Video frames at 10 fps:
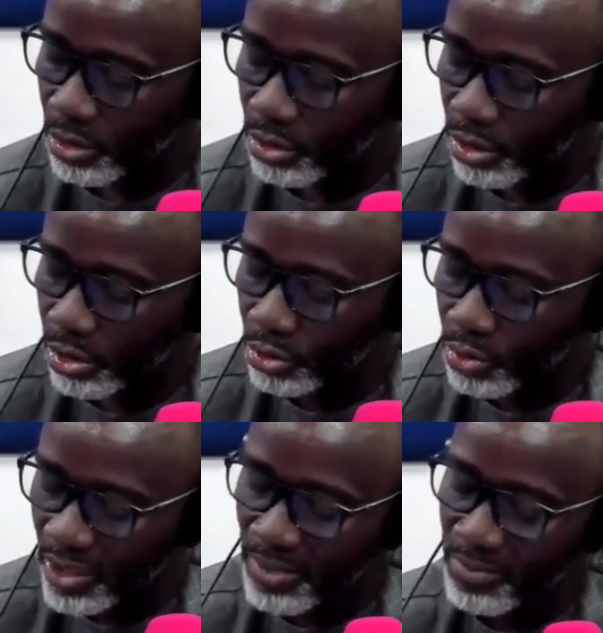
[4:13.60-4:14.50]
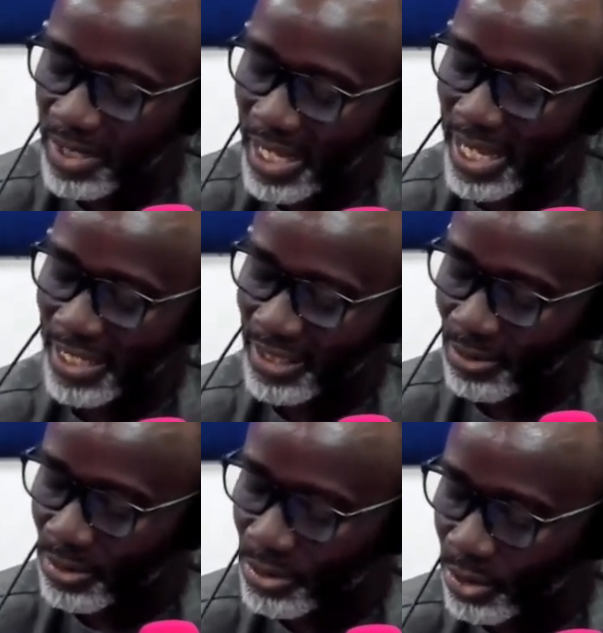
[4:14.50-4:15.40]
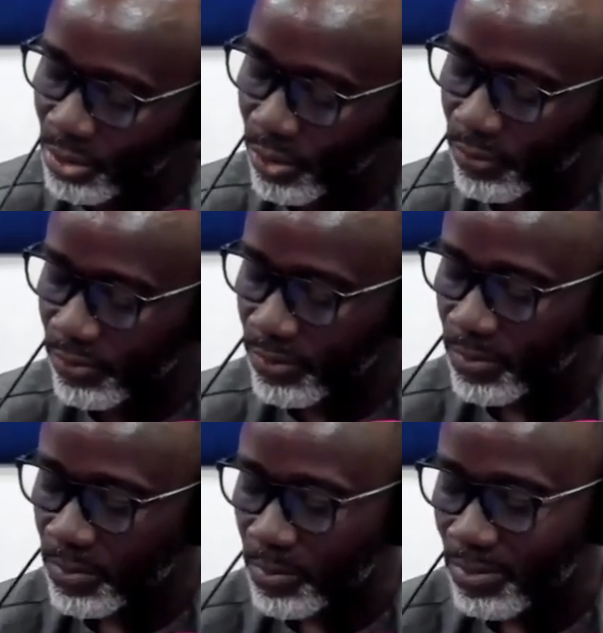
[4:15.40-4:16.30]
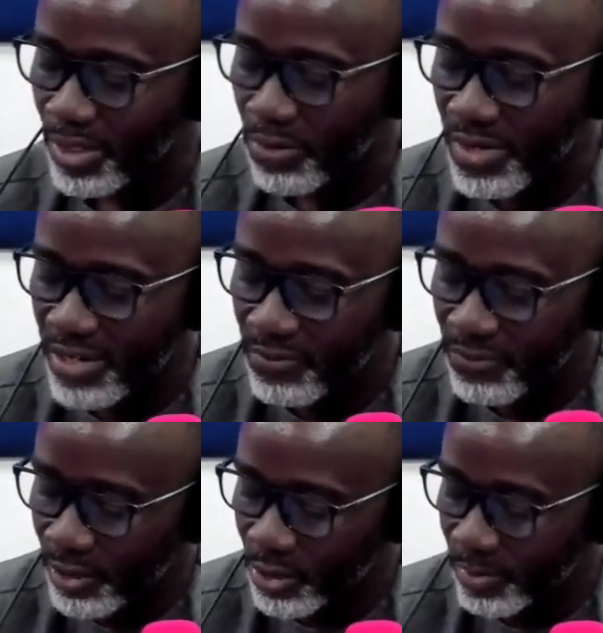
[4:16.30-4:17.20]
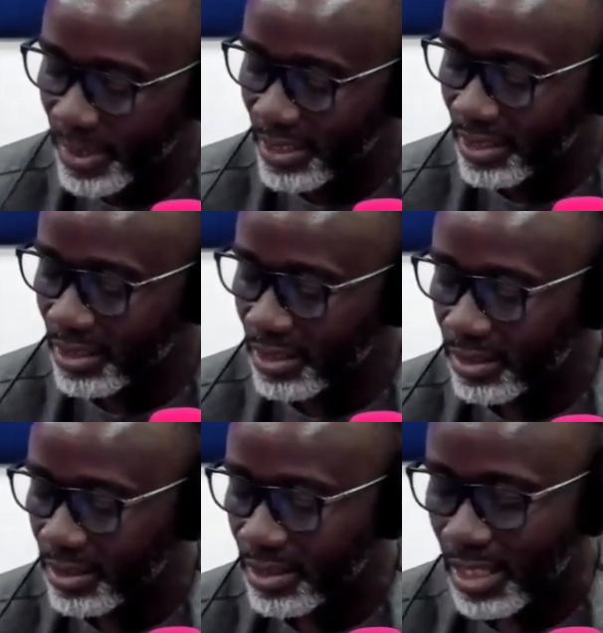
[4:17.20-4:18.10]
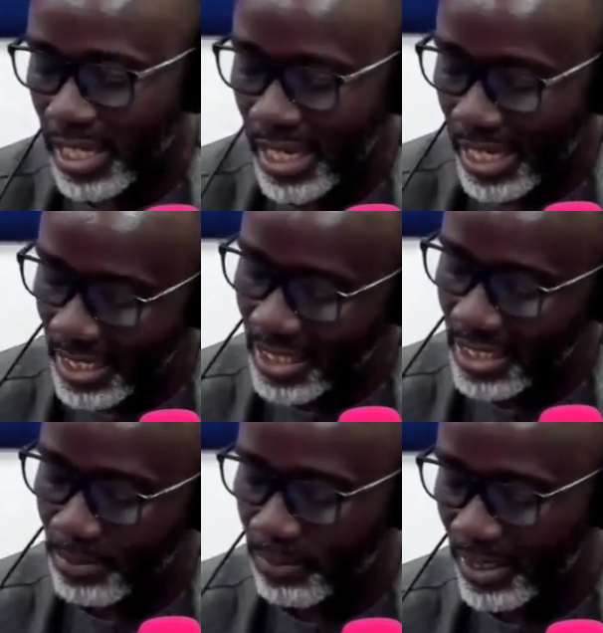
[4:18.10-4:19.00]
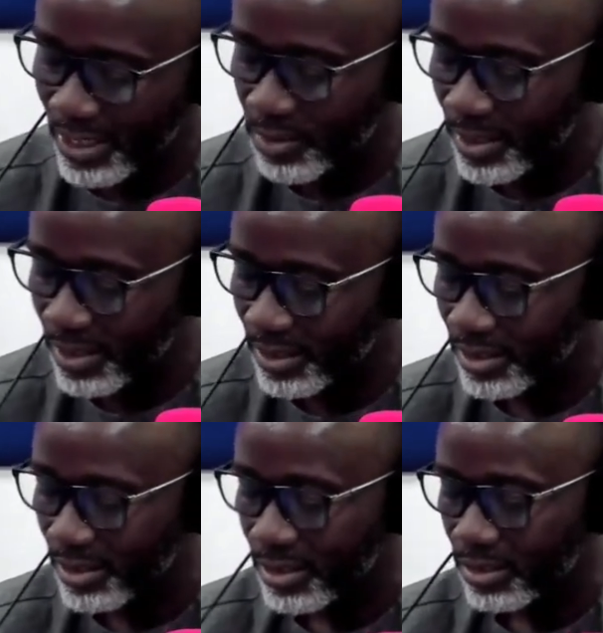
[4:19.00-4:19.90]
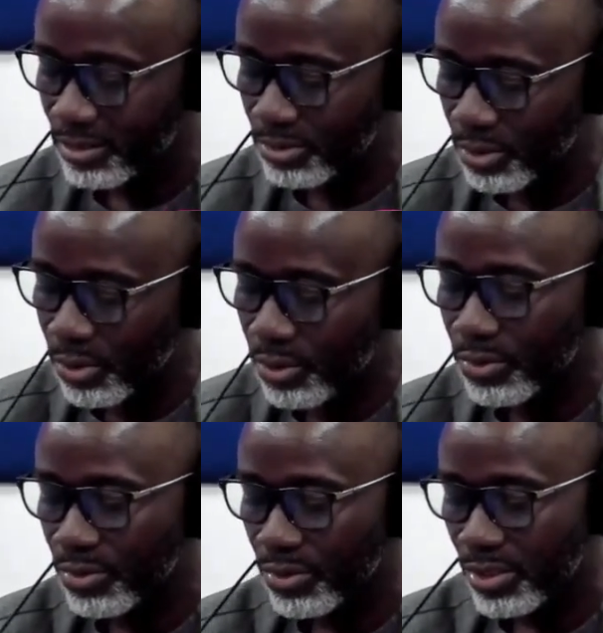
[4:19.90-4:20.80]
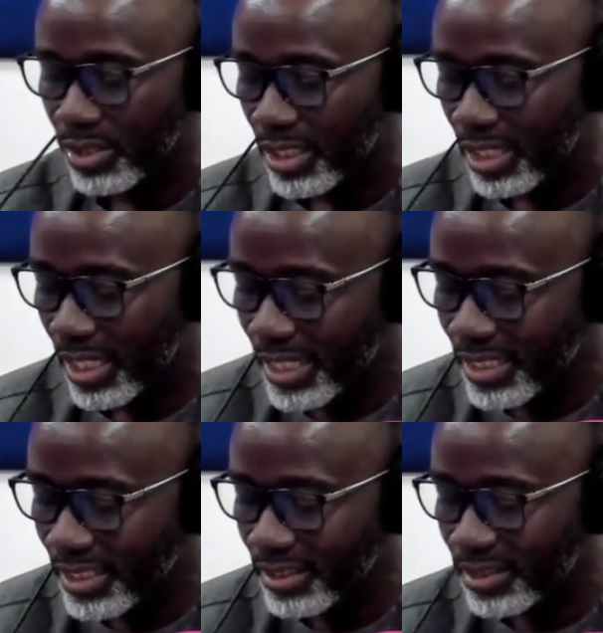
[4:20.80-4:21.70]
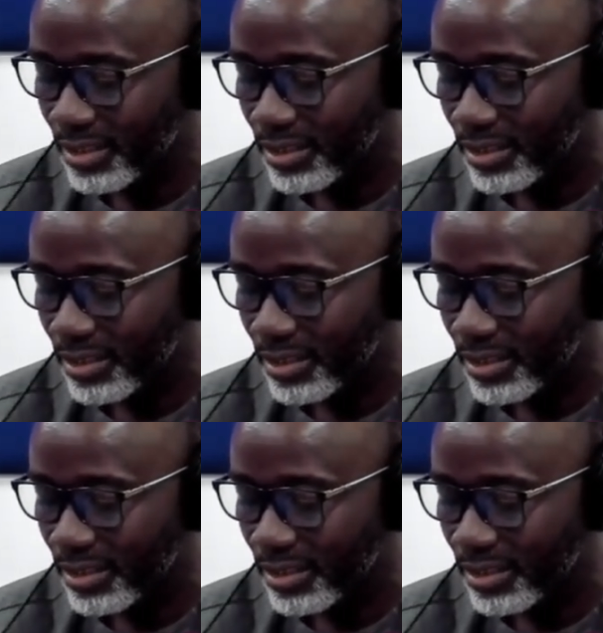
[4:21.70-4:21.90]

or to come as a result of reinforcement and punishment. So learning